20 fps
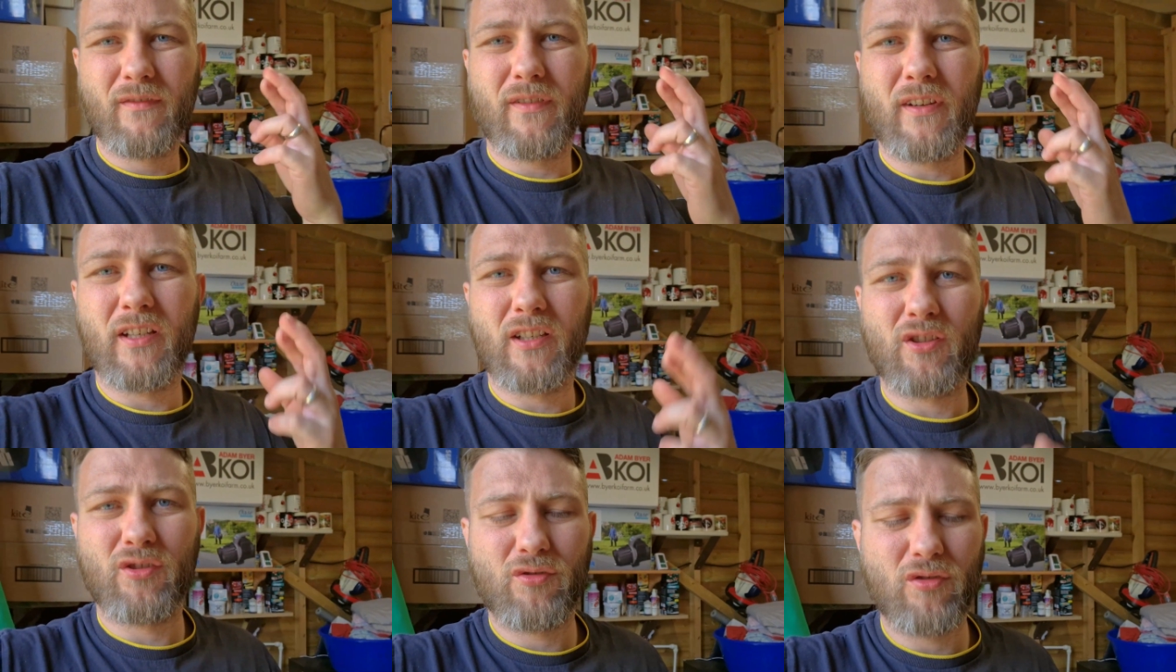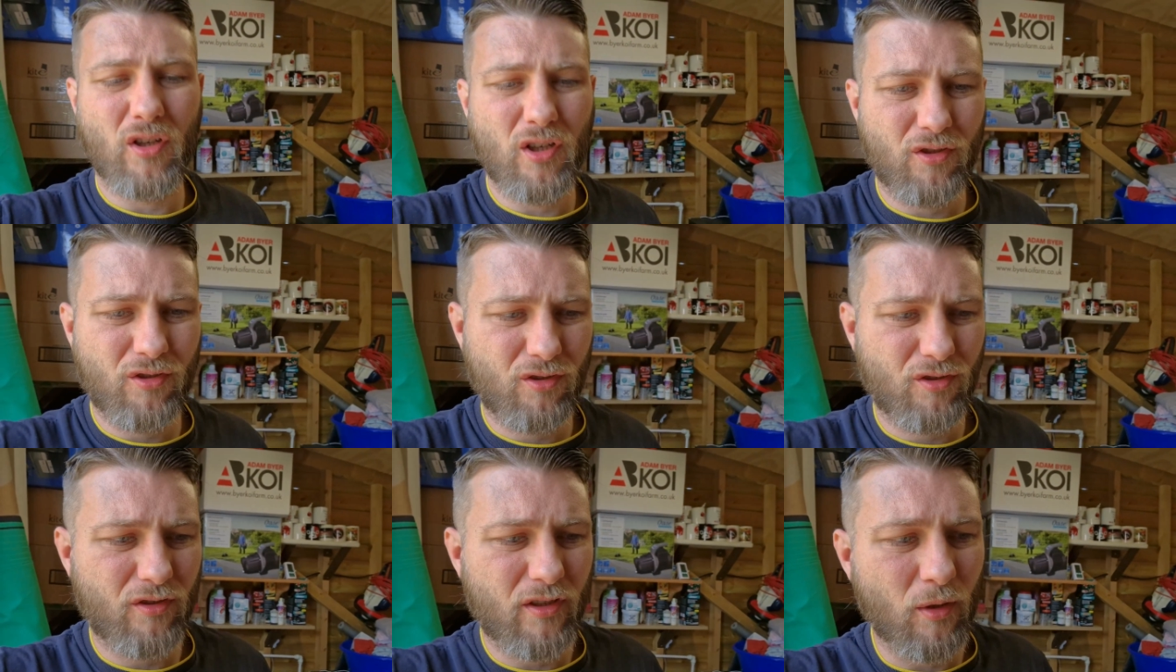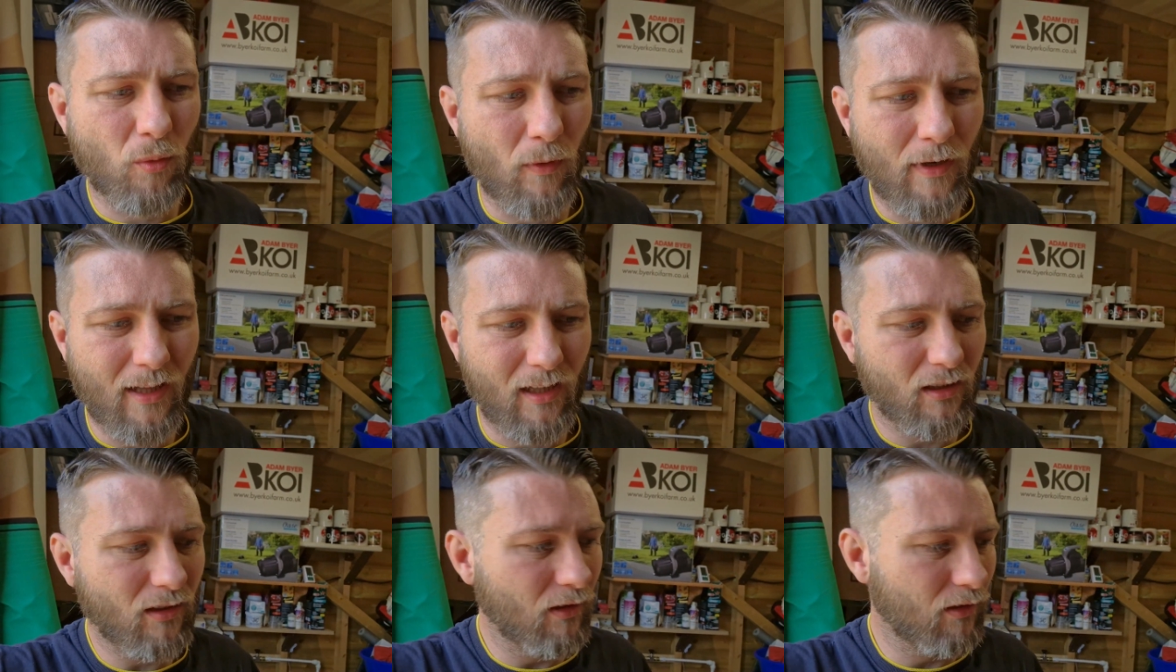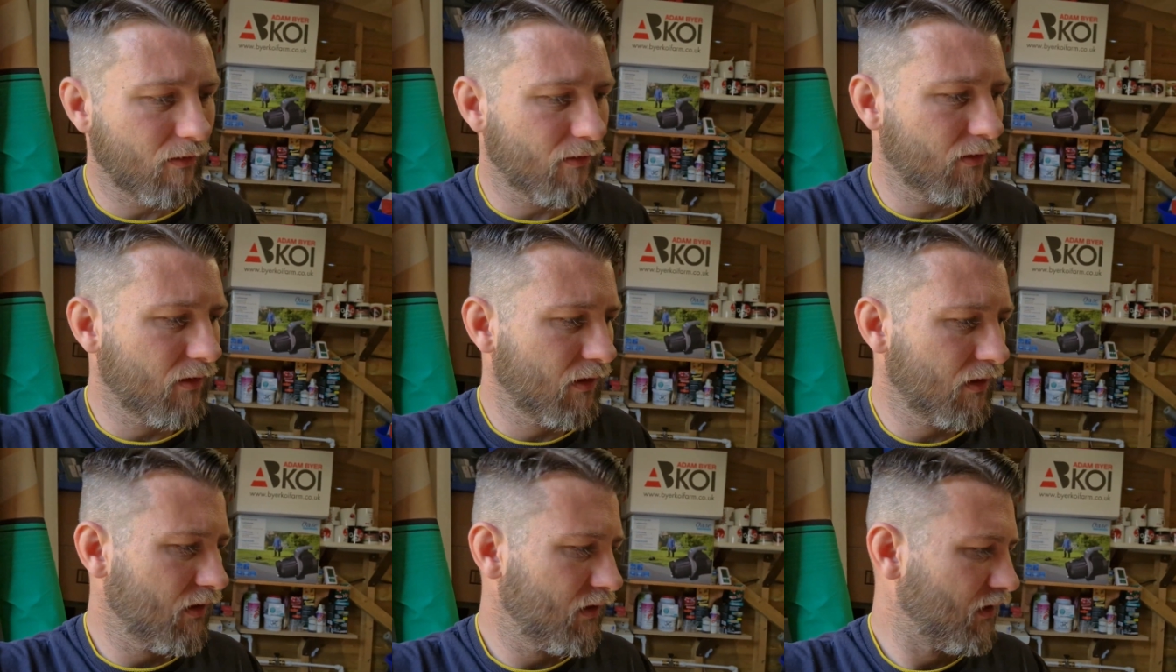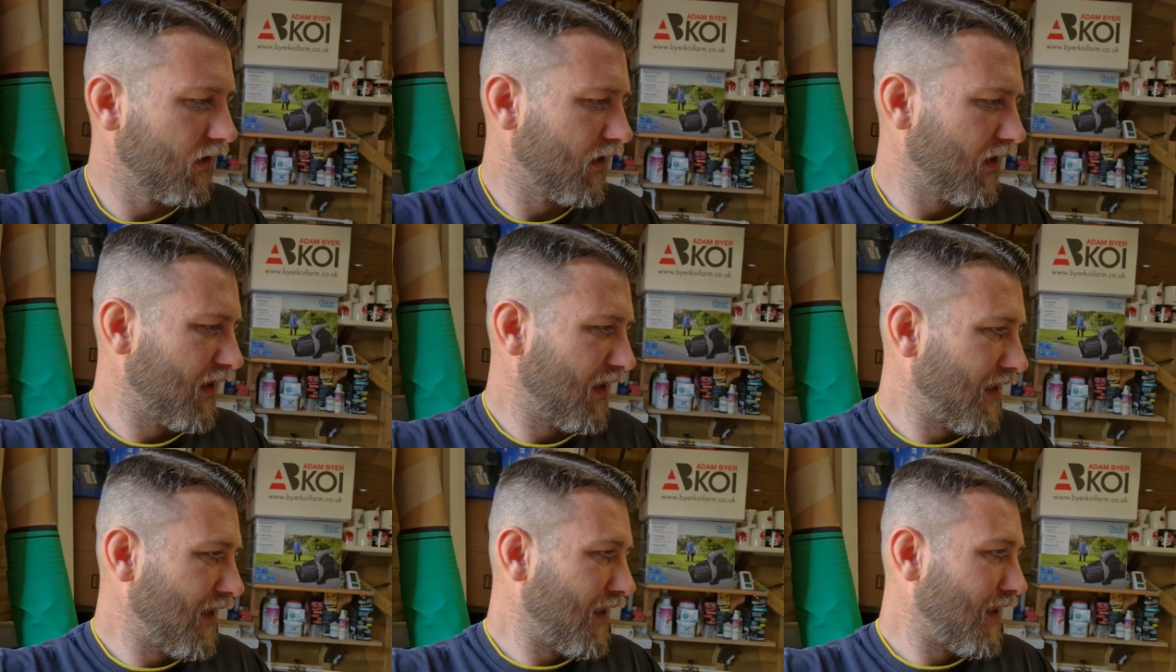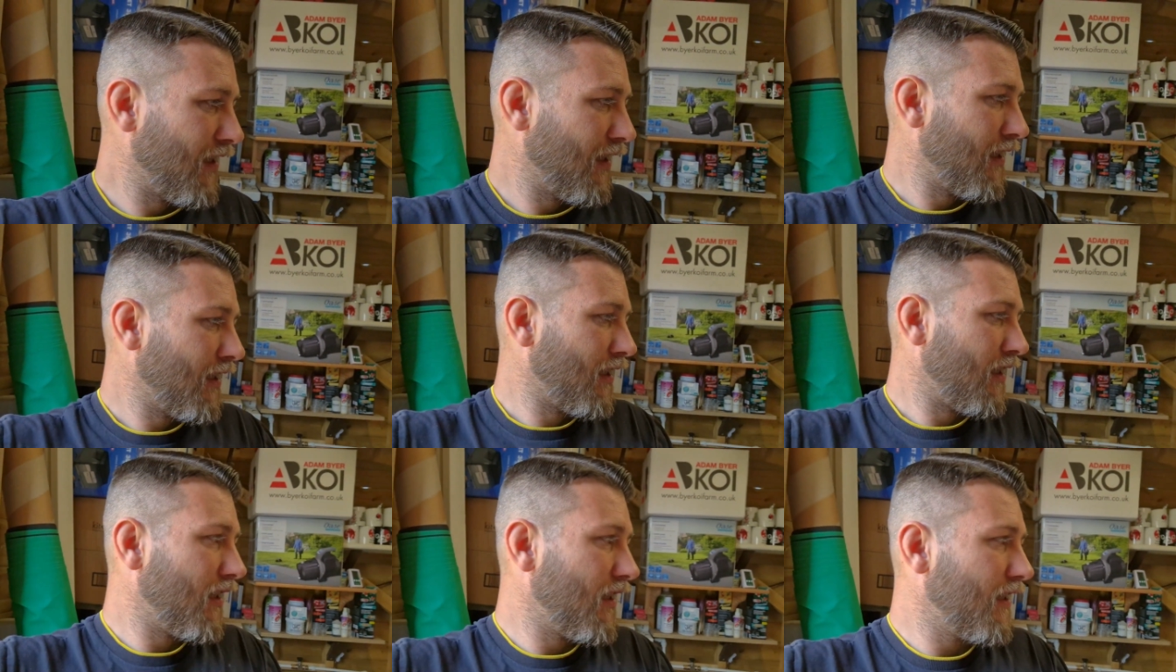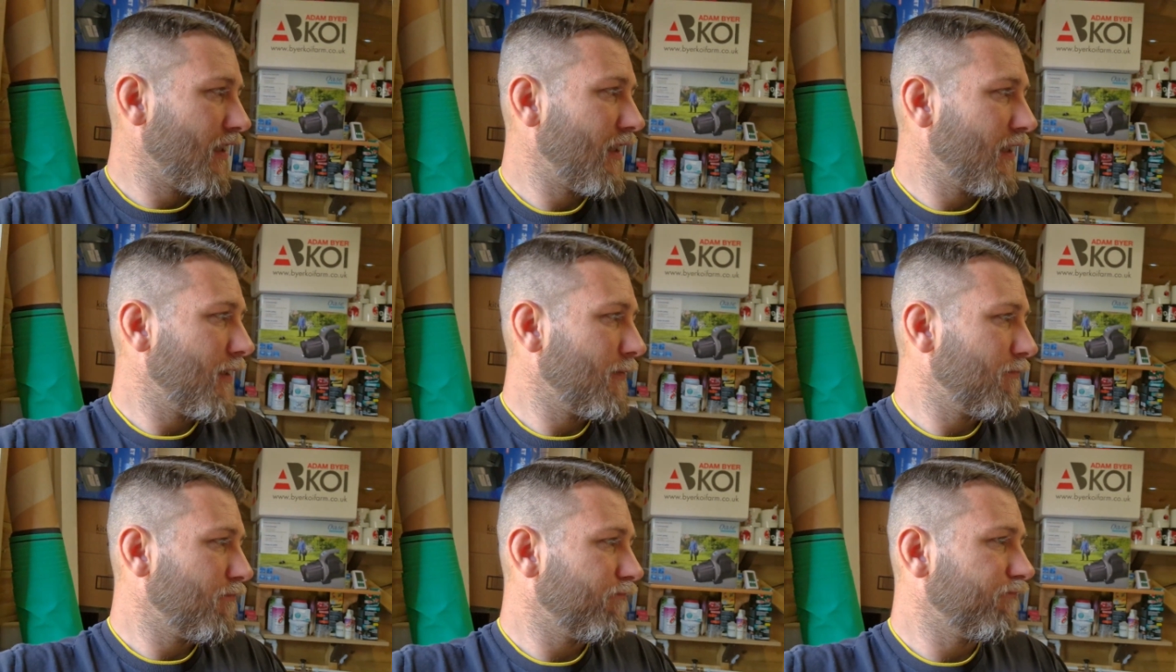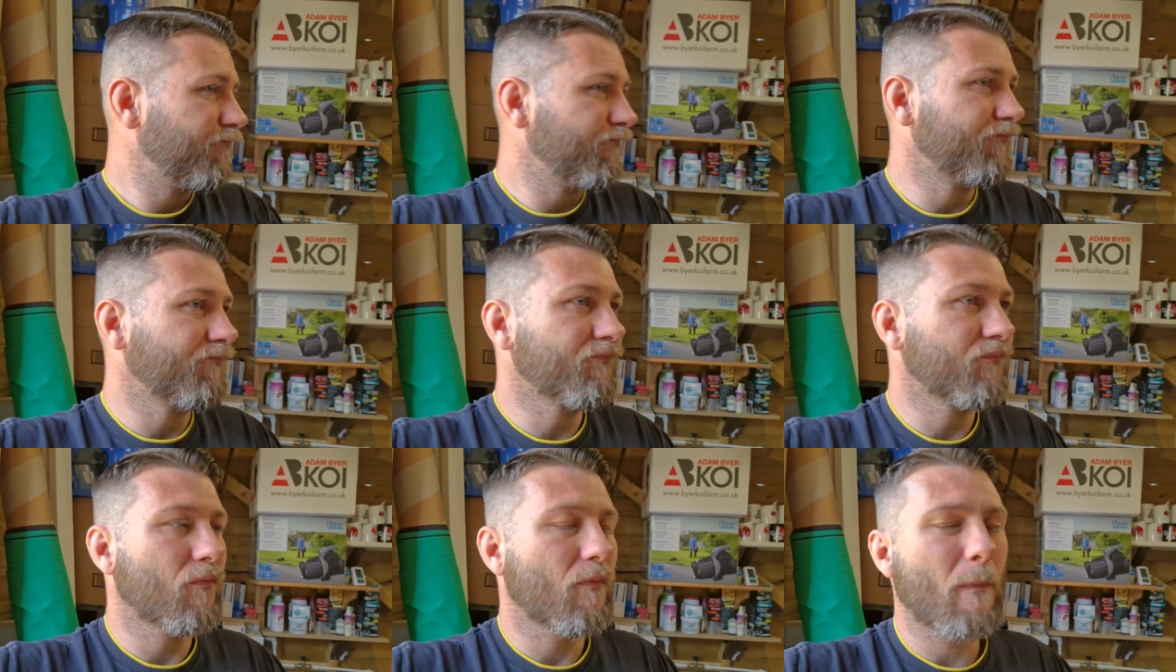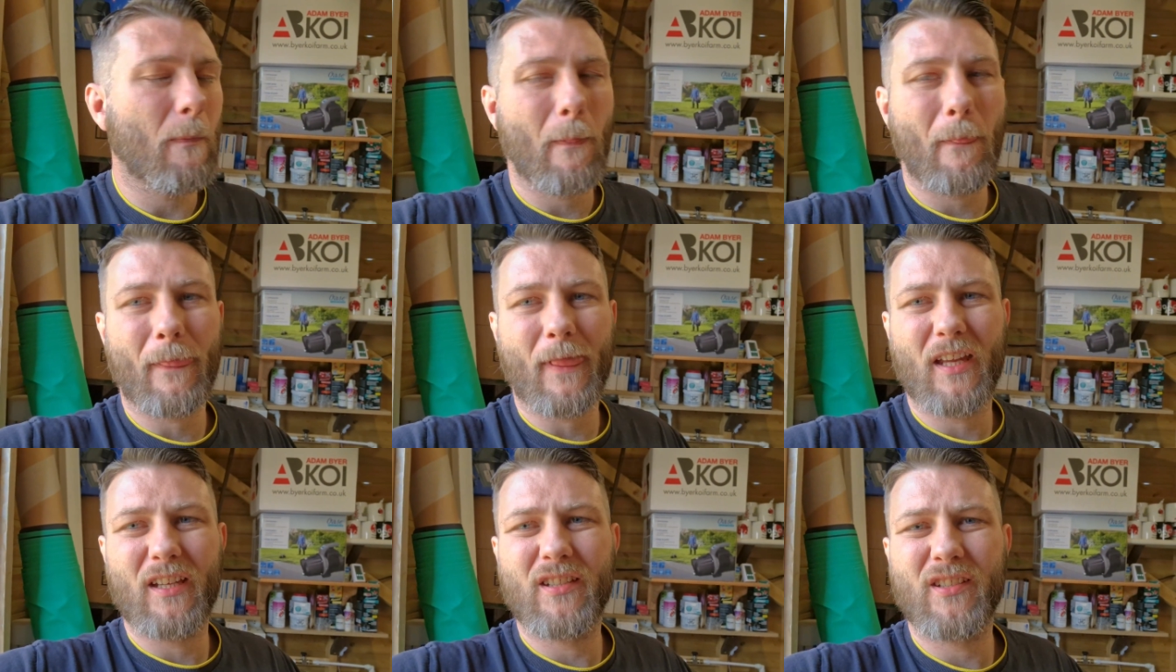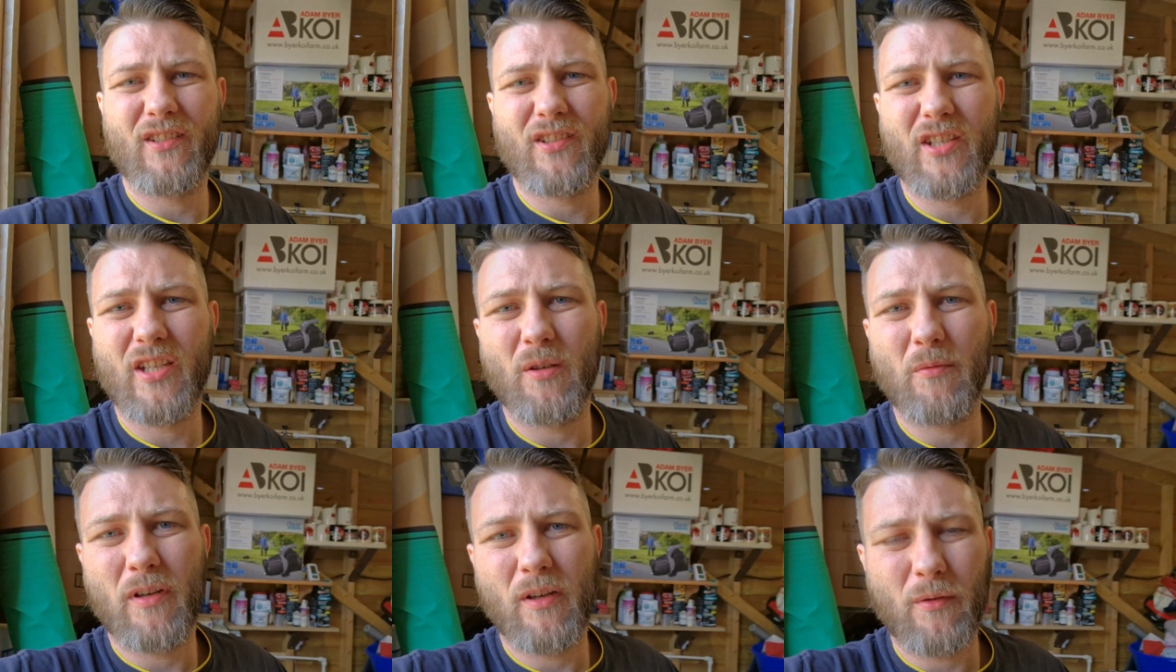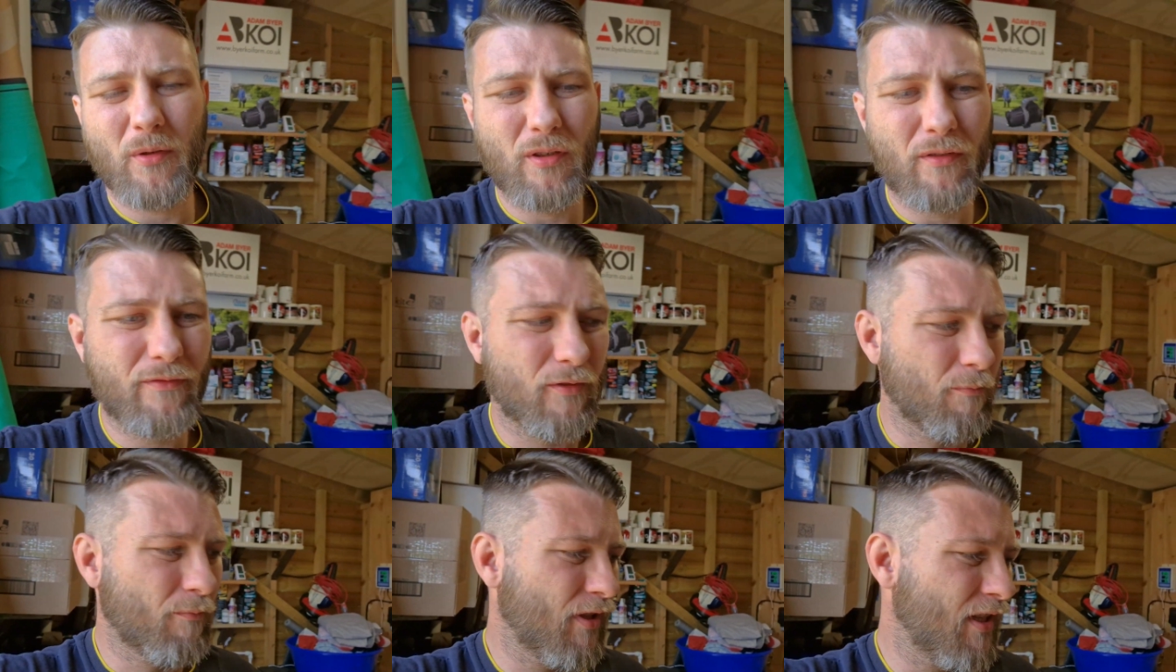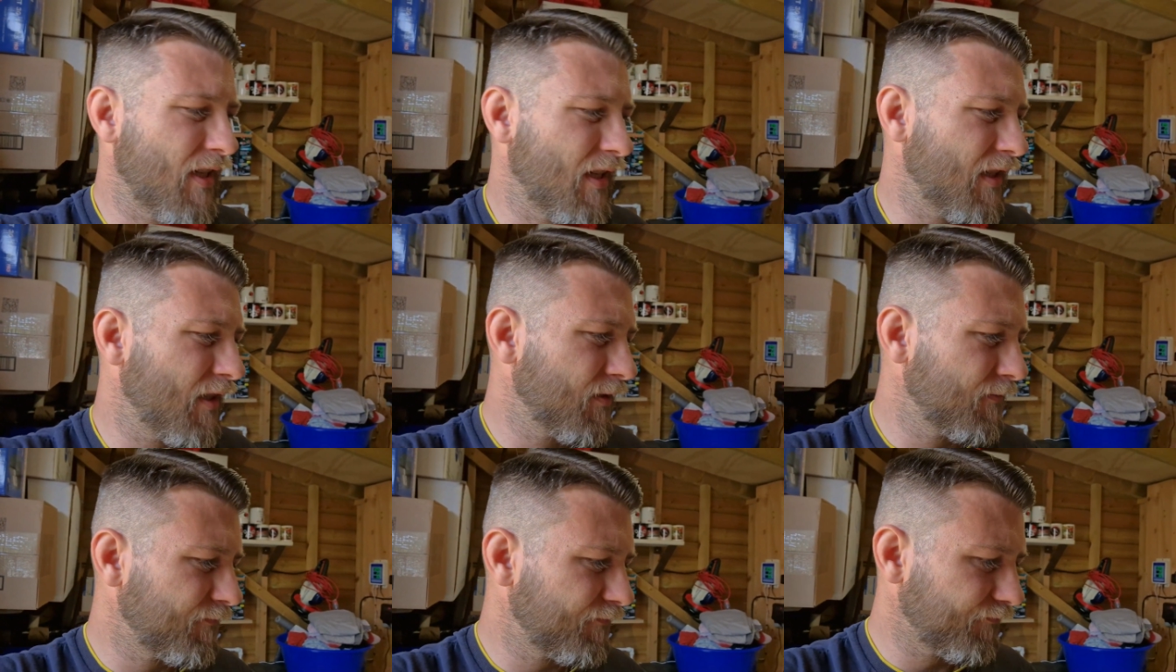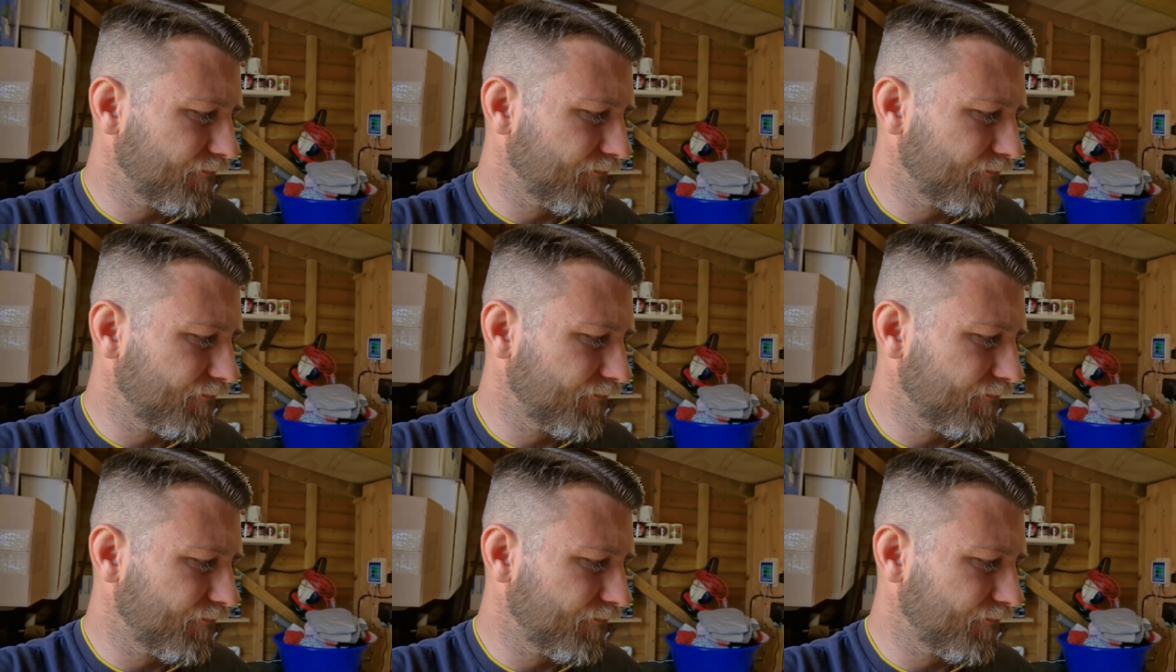Fingers crossed it will. And see where we go from there,